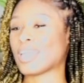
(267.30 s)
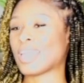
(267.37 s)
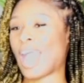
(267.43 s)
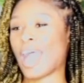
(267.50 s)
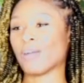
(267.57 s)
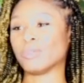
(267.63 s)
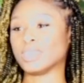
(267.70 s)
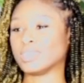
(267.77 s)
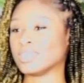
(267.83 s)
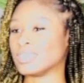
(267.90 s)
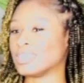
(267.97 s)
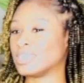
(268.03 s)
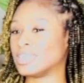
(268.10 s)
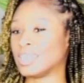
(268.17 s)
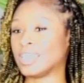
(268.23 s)
I was
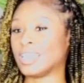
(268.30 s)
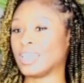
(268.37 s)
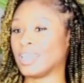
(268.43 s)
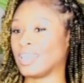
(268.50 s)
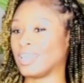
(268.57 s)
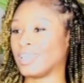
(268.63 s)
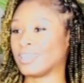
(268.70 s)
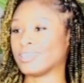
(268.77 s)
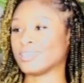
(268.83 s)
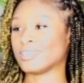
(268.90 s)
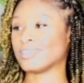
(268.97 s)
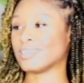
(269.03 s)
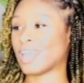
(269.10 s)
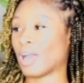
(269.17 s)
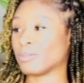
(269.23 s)
just
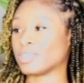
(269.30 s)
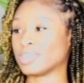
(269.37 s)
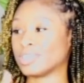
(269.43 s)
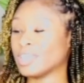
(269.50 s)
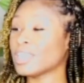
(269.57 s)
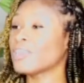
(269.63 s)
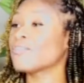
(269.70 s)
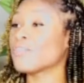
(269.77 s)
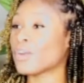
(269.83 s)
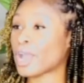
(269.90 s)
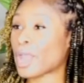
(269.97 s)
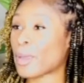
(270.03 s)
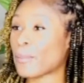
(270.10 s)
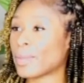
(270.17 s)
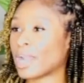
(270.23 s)
I was looking for
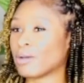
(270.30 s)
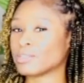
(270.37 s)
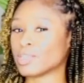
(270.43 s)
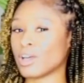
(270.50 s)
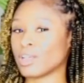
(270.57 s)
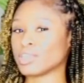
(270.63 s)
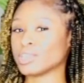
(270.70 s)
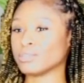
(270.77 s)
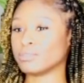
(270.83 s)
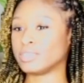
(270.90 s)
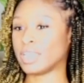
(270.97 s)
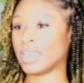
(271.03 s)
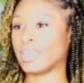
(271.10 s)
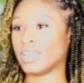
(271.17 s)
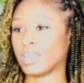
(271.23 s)
him, but I was also
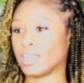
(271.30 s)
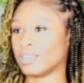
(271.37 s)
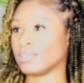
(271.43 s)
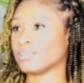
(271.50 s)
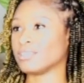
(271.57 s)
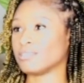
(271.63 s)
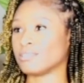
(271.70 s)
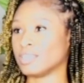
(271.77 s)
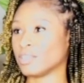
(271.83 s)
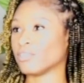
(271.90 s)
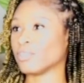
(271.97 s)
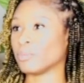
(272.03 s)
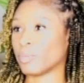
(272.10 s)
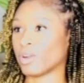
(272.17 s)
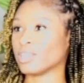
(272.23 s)
dating
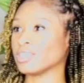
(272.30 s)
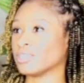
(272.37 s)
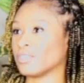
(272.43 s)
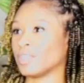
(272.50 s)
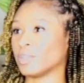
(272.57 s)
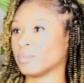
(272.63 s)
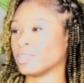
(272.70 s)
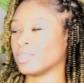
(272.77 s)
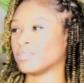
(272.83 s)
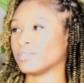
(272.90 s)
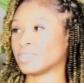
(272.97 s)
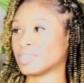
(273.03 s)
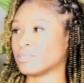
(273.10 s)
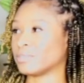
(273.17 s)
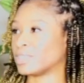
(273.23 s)
different parts of him. And
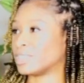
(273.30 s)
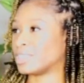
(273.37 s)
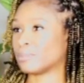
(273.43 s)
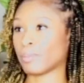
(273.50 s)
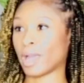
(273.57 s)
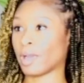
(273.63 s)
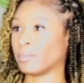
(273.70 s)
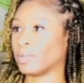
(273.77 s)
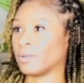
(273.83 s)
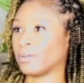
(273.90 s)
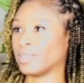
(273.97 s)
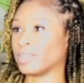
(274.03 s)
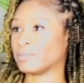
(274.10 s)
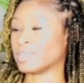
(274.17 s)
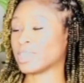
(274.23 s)
it was just
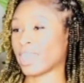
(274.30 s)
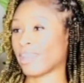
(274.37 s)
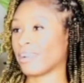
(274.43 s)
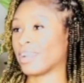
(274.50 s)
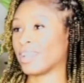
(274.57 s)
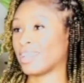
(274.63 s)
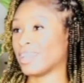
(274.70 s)
mind-blowing. It was scary.